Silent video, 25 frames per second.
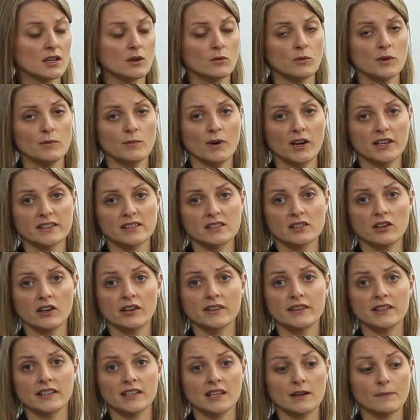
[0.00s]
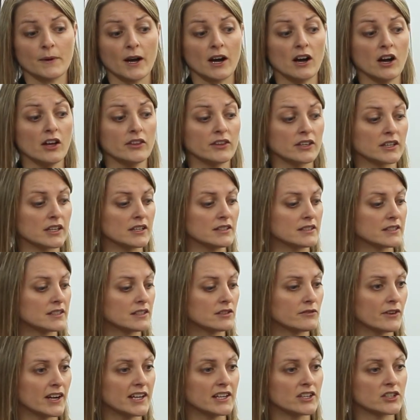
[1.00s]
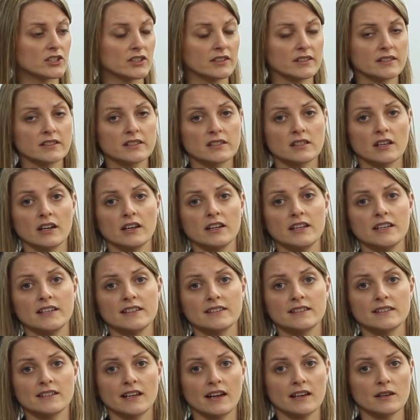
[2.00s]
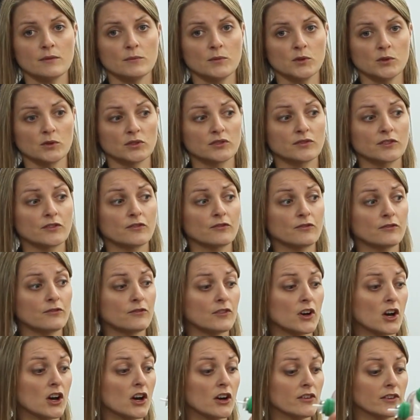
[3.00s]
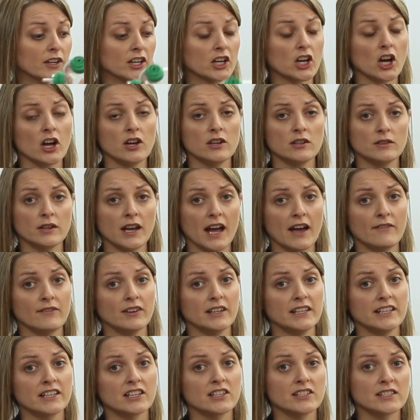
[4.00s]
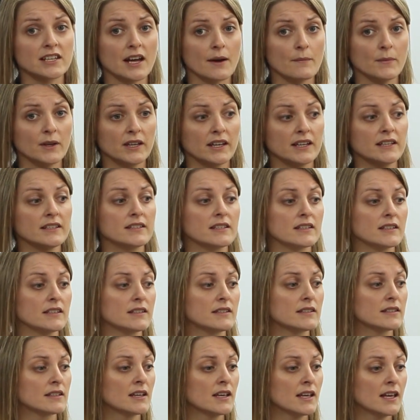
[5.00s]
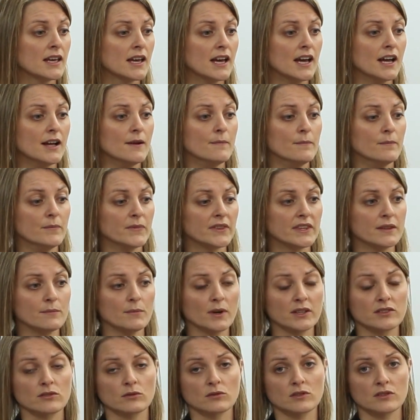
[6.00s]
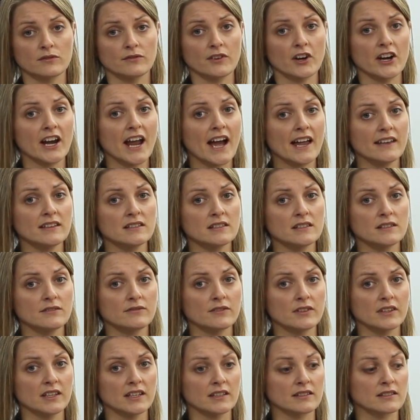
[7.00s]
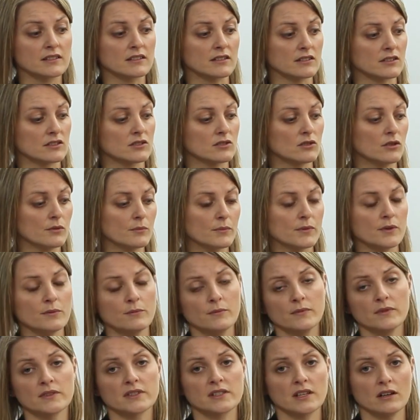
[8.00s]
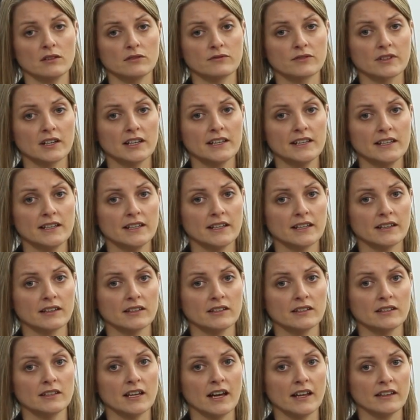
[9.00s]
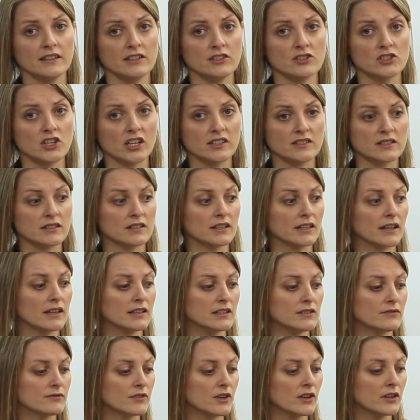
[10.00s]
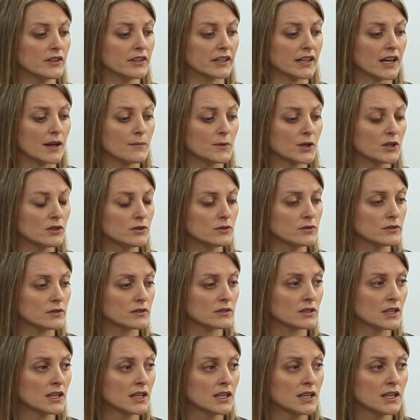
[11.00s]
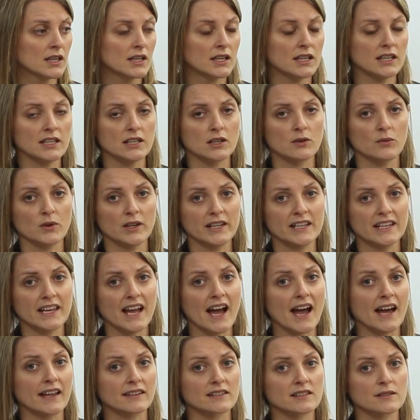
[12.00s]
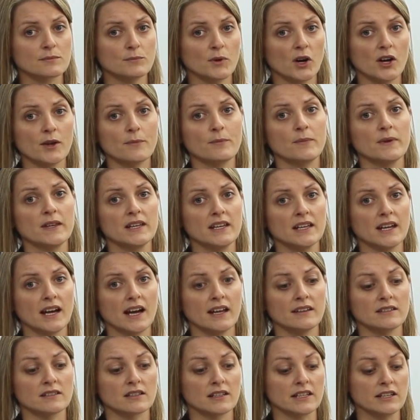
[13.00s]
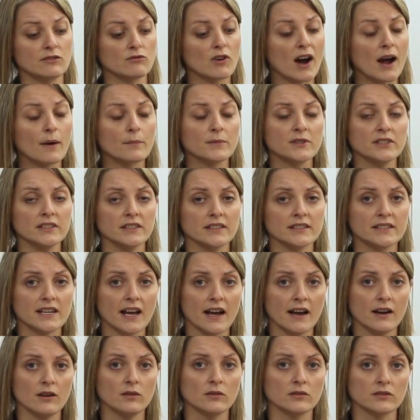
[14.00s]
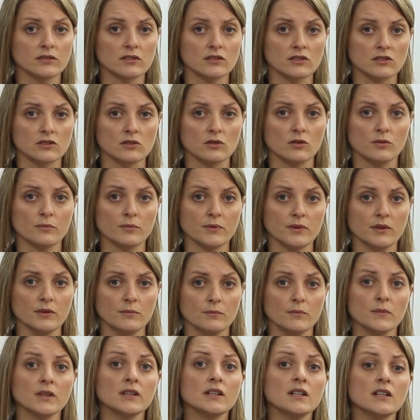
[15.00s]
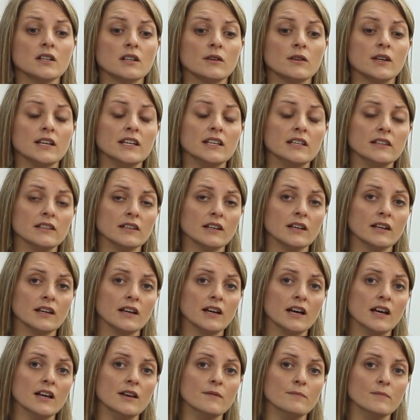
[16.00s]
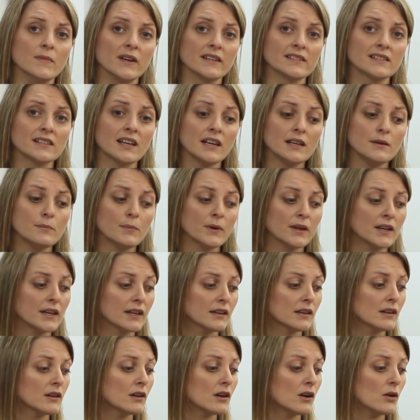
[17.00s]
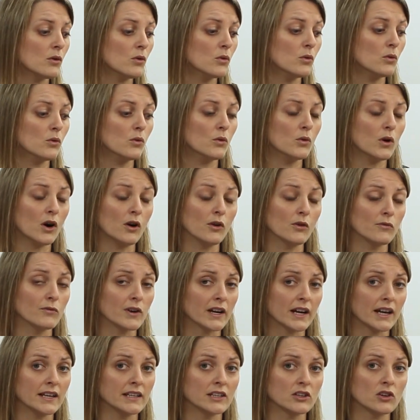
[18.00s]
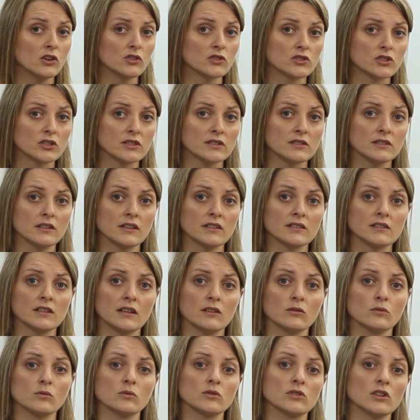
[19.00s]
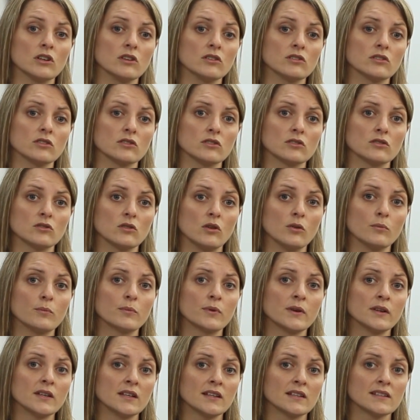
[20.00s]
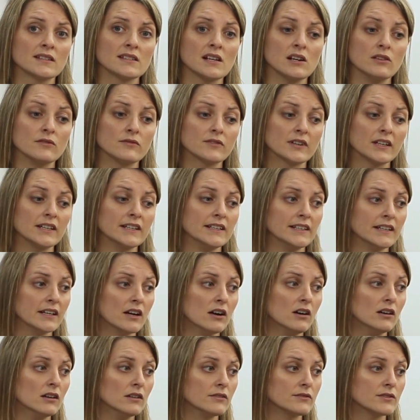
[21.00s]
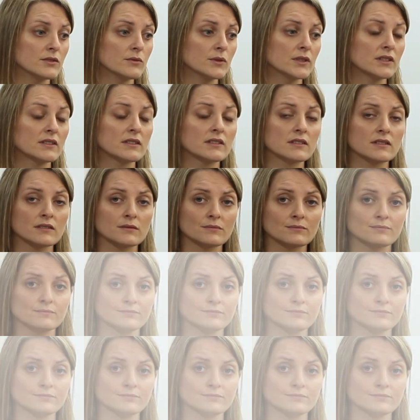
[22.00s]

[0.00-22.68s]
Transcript: We might start thinking about other considerations. So is the animal's fur and coat heavily contaminated. The muzzles are very handy for this to stop them self-cleaning and ingesting any further chemicals. Equally, cats might be handily wrapped in a towel to stop them either escaping or on regaining consciousness, and also to stop self-cleaning afterwards.